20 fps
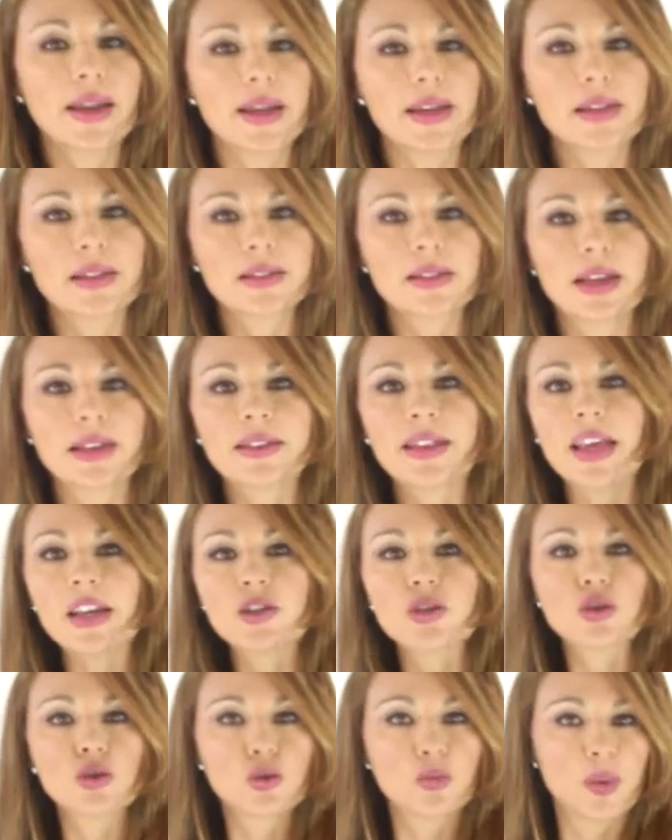is that they
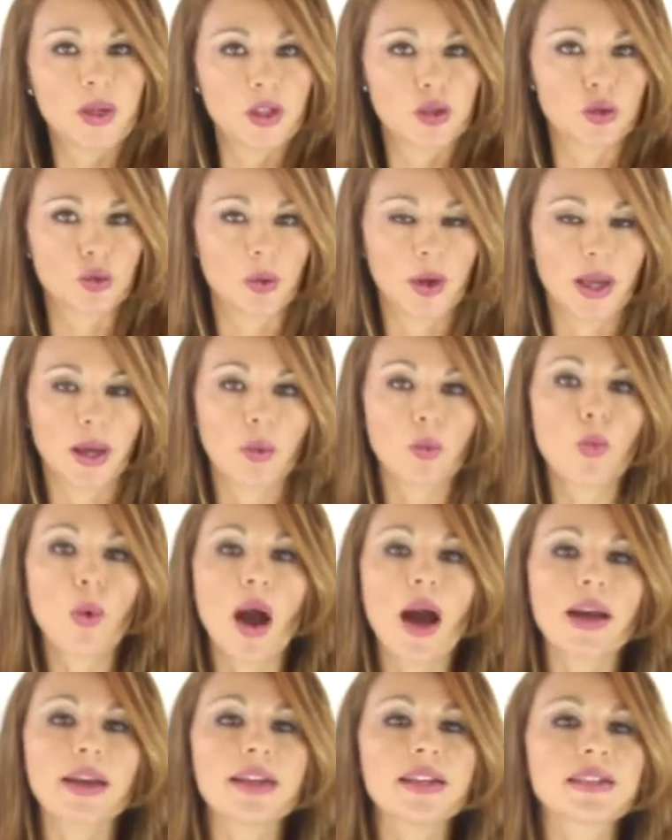should be doing?
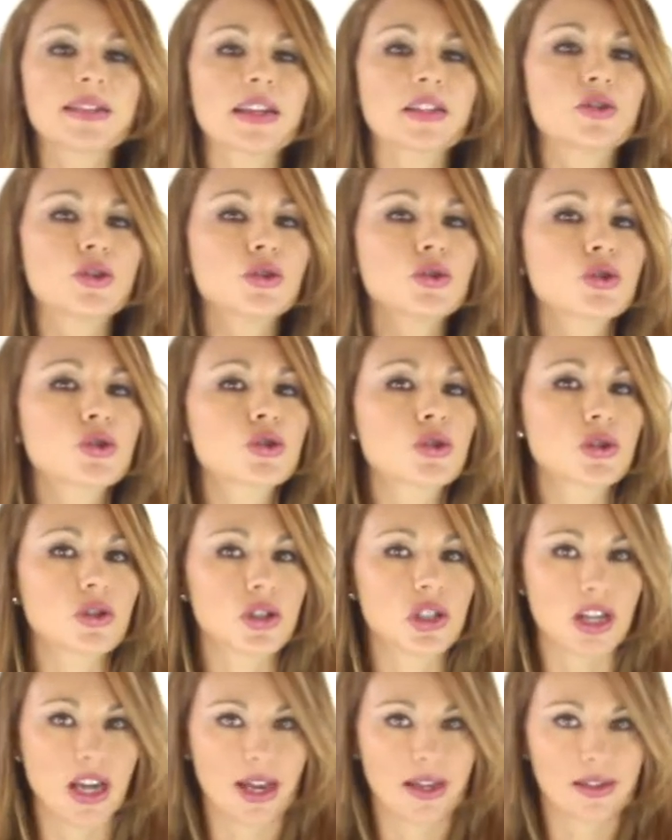What is that you
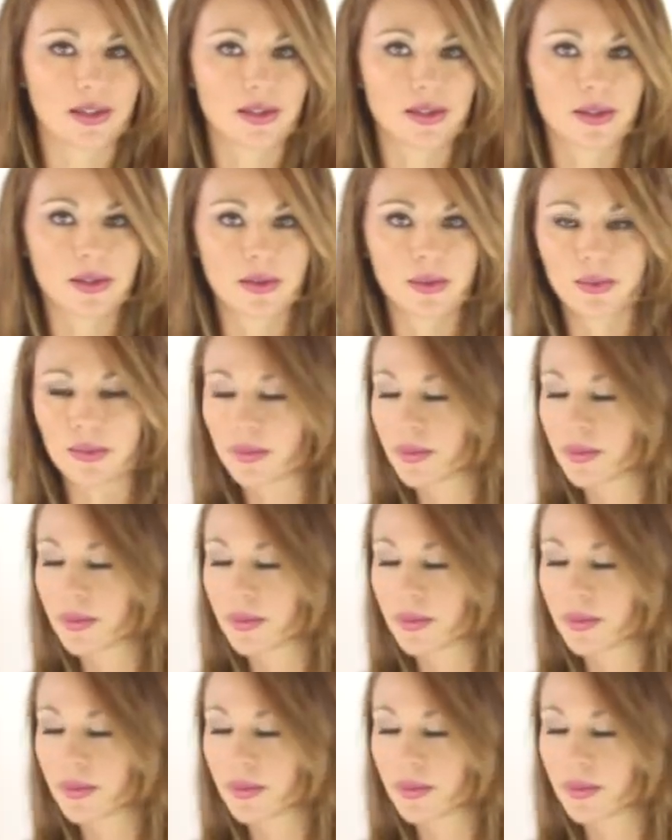suggest?